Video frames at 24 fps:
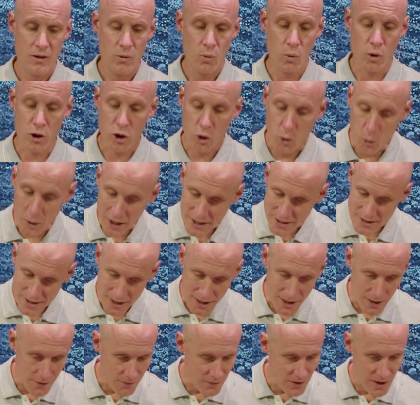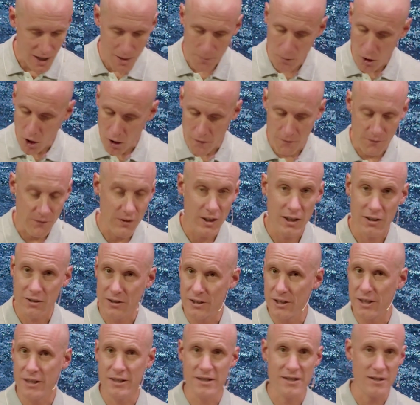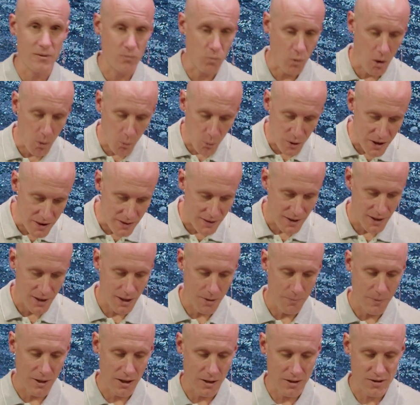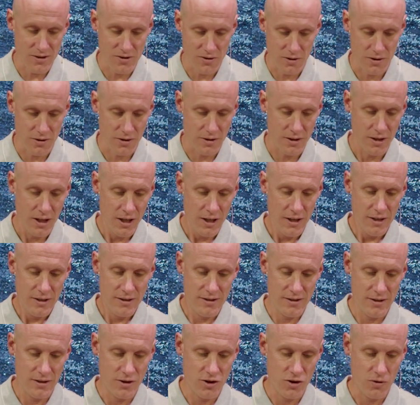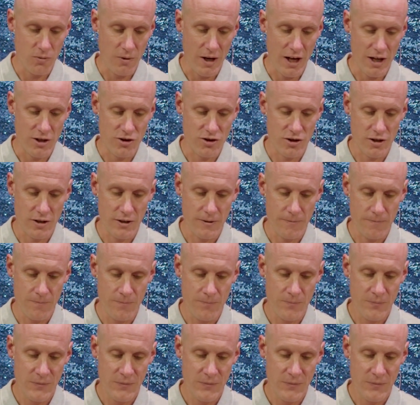We're quick to give them our feelings and what we think about a certain situation